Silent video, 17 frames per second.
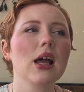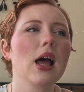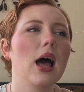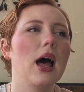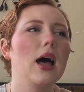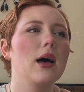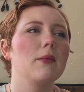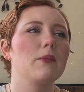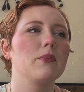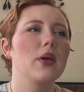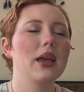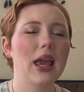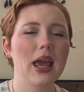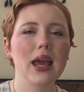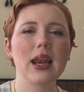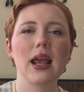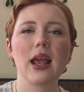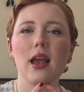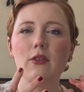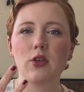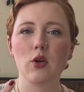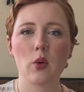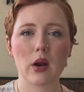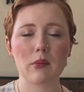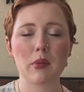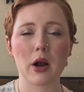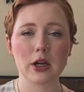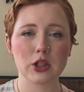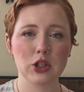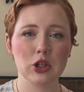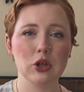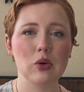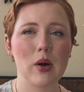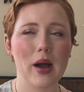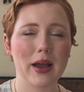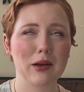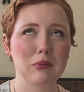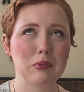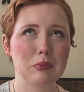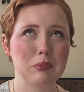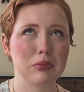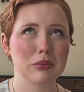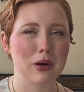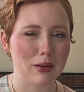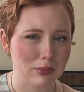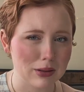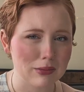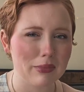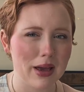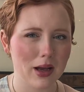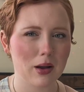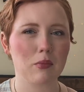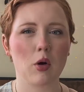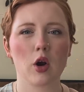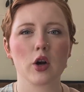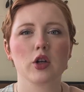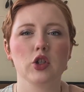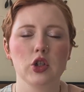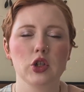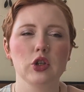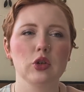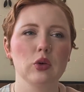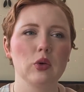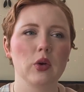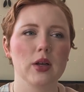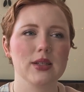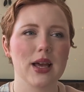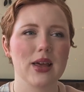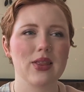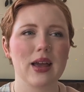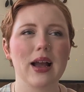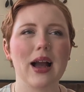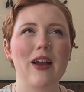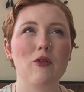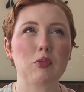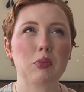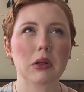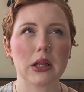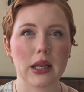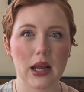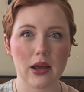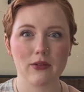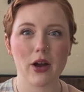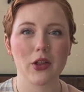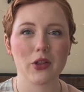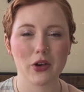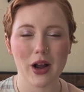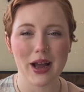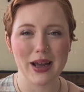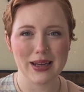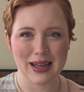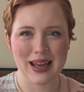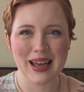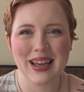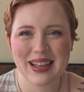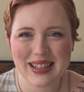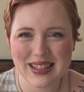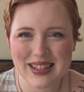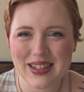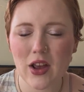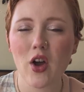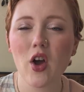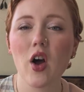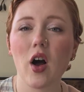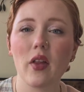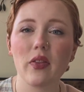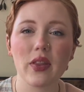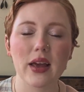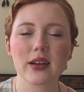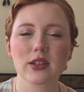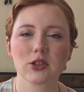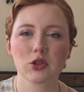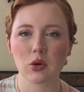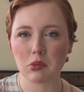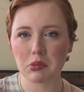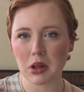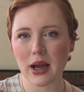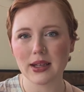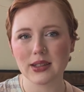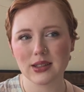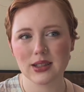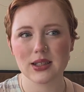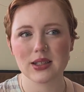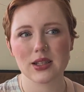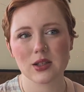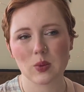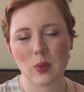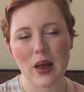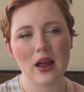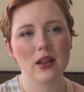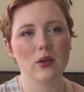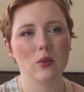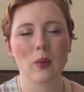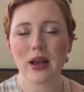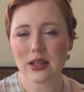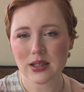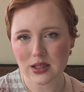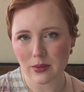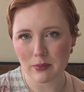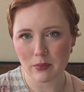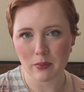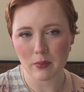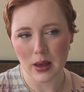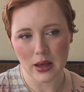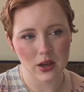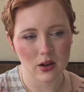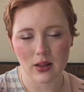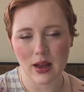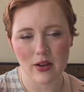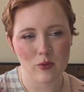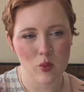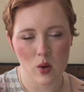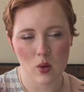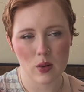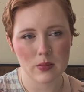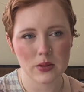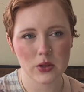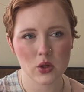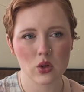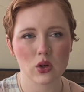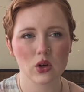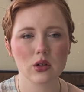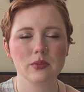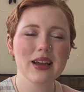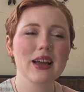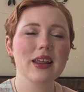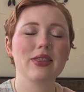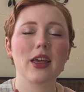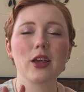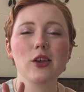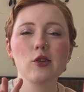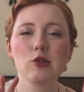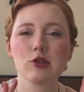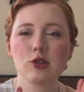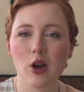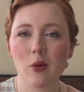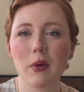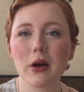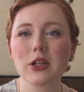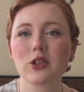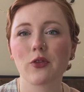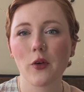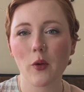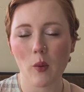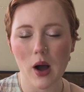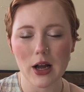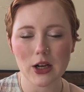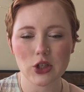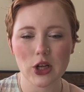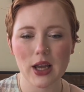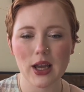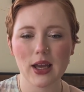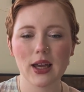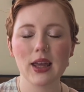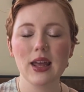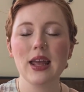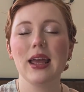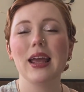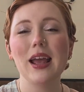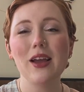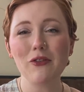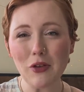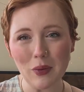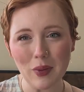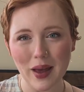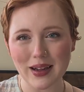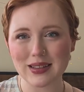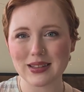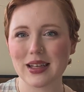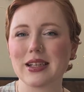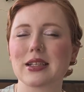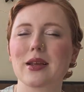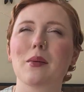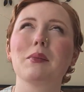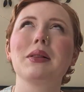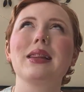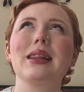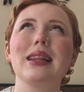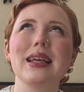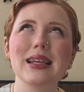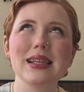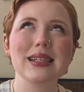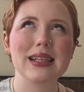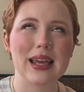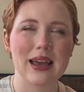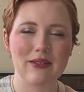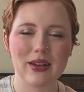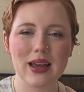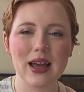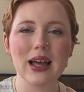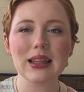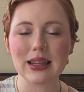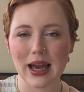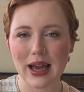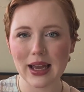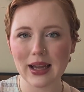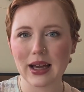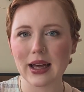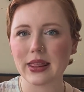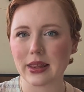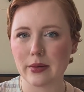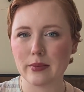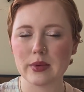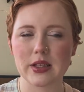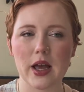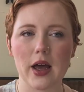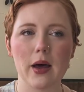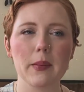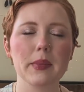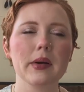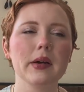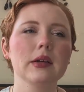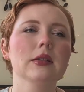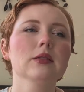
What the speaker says: Again, if you want a part 2, I could probably make a part 2 because I think I have plenty of other ideas on things to apply to this as well and ways to make your life more whimsical. Thank you so much for watching. If you liked this, please give it a like, a thumbs up.